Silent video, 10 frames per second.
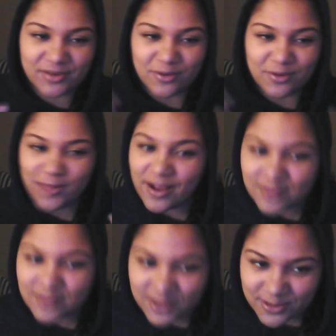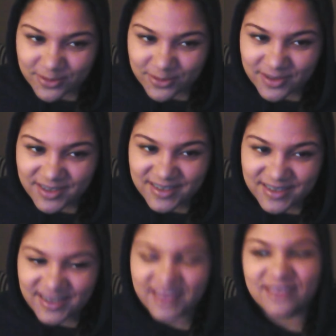around you
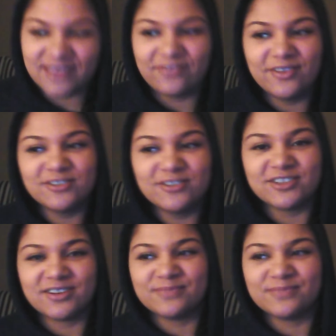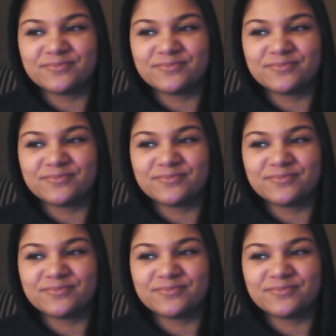in the future.